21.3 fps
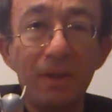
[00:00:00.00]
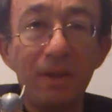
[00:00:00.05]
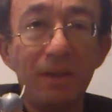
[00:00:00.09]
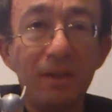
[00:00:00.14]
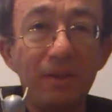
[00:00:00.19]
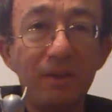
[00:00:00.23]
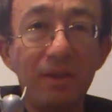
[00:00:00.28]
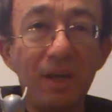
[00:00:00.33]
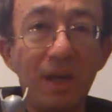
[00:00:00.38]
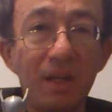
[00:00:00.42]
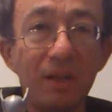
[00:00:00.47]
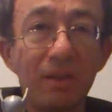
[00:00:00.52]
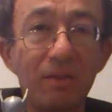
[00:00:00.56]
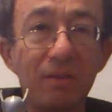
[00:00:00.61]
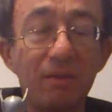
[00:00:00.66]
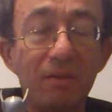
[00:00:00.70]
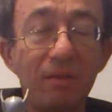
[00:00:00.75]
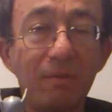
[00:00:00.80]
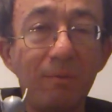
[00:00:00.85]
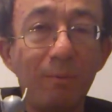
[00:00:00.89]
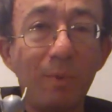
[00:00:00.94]
that,
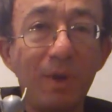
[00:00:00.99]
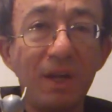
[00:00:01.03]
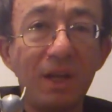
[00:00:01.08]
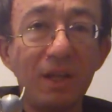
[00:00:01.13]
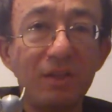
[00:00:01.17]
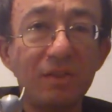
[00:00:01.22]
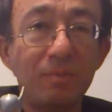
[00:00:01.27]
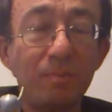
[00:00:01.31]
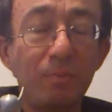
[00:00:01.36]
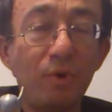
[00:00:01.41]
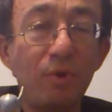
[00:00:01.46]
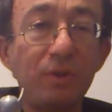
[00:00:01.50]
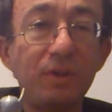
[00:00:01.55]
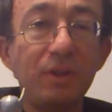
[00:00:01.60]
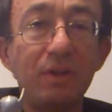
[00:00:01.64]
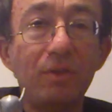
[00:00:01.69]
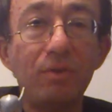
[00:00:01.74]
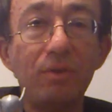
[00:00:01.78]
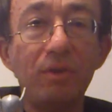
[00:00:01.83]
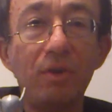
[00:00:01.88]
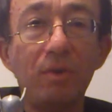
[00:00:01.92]
when it's molded
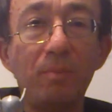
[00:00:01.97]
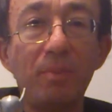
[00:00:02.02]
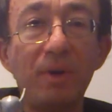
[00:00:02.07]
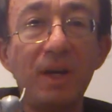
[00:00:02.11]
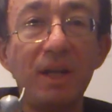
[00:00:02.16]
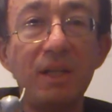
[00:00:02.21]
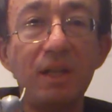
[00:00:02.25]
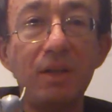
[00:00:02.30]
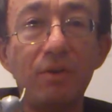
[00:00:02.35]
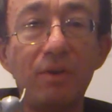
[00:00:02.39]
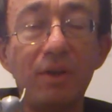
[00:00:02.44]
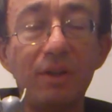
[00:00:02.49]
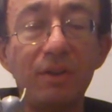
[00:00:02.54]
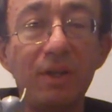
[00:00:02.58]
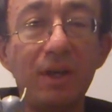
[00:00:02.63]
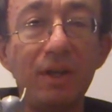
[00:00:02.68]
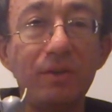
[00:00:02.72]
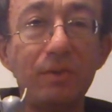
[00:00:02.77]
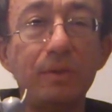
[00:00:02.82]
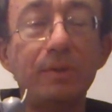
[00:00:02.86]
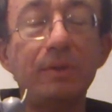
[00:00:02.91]
to your body or
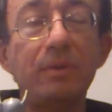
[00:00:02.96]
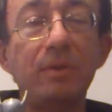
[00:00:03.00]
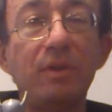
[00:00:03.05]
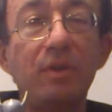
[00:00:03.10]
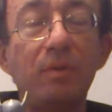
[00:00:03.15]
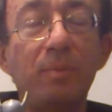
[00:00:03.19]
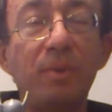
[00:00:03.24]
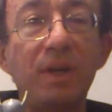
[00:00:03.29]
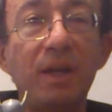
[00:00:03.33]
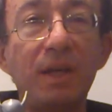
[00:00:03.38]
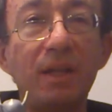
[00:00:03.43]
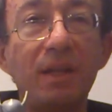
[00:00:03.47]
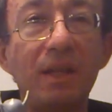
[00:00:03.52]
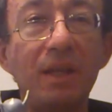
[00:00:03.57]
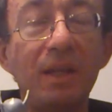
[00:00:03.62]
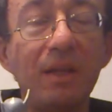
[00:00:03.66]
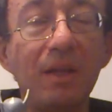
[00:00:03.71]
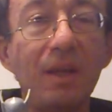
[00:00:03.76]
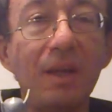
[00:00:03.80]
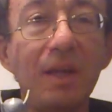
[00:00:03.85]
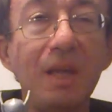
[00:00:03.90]
attaches to your body,
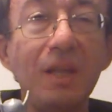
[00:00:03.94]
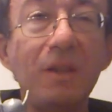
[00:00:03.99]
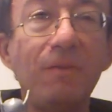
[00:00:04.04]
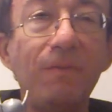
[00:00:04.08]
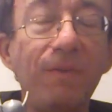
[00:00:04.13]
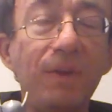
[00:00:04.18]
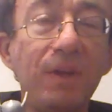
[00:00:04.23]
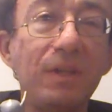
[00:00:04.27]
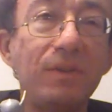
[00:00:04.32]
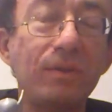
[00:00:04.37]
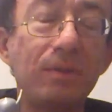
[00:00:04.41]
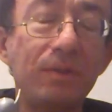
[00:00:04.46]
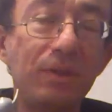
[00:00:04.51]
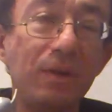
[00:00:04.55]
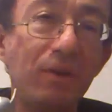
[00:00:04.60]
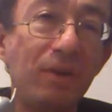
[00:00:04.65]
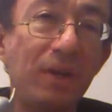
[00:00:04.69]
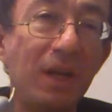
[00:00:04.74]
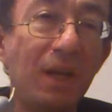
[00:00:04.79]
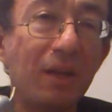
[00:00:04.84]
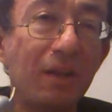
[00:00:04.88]
it feeds on your
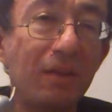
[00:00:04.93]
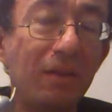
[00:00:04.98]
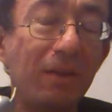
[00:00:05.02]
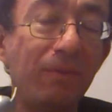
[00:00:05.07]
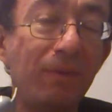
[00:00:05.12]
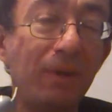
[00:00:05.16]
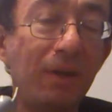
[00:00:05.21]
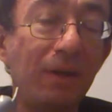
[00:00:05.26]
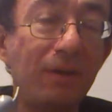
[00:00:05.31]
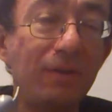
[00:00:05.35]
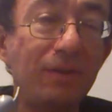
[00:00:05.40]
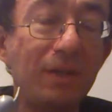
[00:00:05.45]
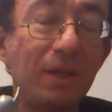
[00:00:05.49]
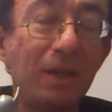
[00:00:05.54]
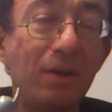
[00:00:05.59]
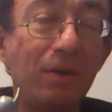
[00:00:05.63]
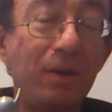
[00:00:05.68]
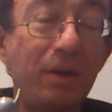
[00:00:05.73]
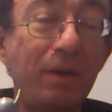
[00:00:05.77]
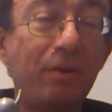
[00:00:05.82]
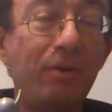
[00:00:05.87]
negative energy and
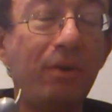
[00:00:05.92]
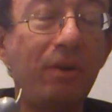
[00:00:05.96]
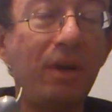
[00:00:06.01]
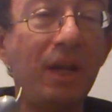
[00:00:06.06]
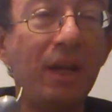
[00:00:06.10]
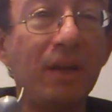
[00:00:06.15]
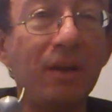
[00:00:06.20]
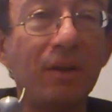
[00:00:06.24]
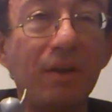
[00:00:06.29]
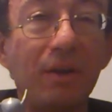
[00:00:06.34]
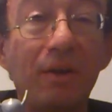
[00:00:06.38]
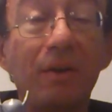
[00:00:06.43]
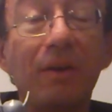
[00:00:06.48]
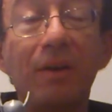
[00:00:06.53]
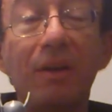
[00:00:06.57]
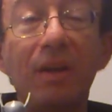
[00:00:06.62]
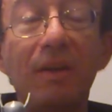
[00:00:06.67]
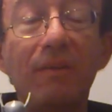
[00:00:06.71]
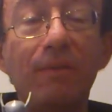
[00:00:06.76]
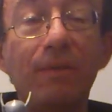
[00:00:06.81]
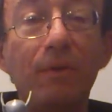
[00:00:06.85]
on your anger,
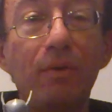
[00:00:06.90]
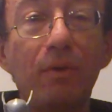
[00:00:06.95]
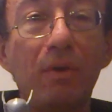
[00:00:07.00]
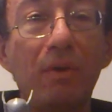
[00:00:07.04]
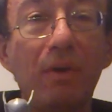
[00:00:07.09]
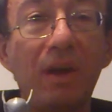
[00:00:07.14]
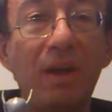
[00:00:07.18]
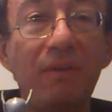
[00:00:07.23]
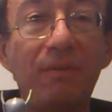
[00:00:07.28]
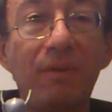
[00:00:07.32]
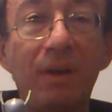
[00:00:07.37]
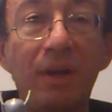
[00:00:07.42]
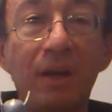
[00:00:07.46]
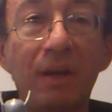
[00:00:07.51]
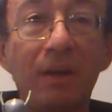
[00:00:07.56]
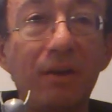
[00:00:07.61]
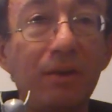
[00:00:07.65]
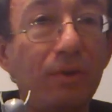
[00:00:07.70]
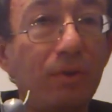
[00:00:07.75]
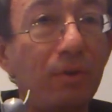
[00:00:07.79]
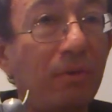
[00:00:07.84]
if you have an anger
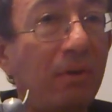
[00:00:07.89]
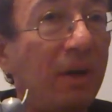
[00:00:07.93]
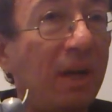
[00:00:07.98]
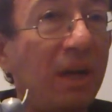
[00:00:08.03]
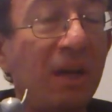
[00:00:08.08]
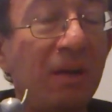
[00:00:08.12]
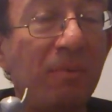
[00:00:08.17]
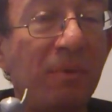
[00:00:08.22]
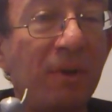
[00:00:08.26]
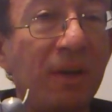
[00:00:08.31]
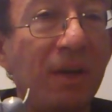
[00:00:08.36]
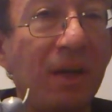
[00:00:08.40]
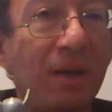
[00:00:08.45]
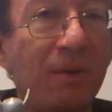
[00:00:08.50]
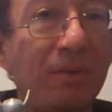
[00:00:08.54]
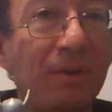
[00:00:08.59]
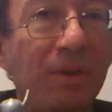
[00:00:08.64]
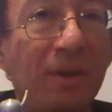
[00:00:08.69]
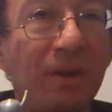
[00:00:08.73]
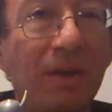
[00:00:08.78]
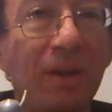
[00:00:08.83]
toward anybody out
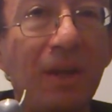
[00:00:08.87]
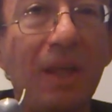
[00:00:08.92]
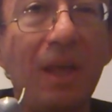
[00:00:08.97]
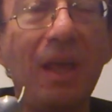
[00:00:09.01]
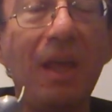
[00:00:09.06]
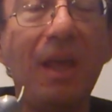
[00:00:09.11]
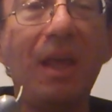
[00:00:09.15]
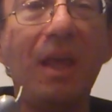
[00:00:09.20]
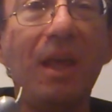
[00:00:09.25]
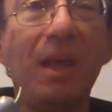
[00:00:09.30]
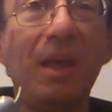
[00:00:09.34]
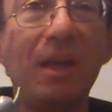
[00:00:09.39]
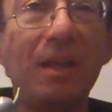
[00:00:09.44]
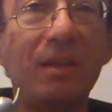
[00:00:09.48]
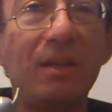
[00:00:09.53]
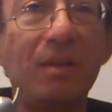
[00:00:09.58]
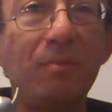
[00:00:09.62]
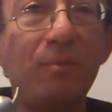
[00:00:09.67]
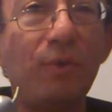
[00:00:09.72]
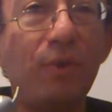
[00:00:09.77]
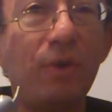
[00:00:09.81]
there. And
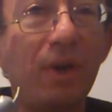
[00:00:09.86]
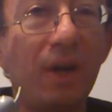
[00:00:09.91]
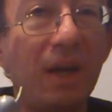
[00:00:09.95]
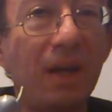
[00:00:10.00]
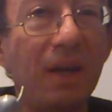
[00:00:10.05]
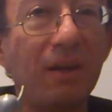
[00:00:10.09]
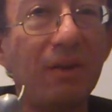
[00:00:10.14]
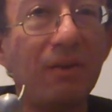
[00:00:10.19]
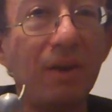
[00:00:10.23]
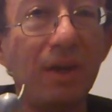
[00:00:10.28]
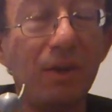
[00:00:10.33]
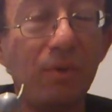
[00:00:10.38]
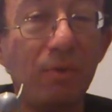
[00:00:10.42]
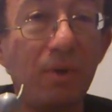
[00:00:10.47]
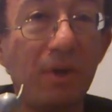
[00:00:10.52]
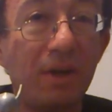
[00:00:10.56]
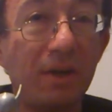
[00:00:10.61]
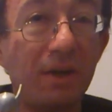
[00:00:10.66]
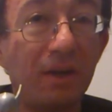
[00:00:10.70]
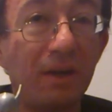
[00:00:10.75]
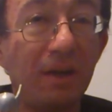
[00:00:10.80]
the more angry you
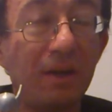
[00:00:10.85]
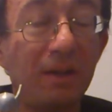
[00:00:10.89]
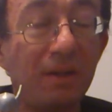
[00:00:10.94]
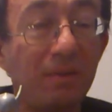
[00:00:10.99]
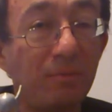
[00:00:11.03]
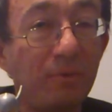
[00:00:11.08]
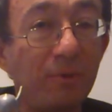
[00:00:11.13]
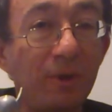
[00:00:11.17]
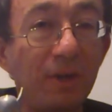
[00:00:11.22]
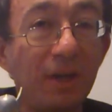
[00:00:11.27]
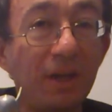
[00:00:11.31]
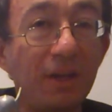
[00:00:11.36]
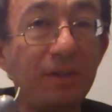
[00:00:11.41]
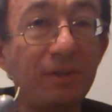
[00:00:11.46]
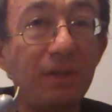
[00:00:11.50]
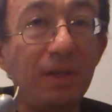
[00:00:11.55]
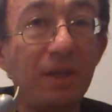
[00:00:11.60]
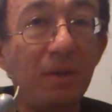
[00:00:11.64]
are, and the more nasty a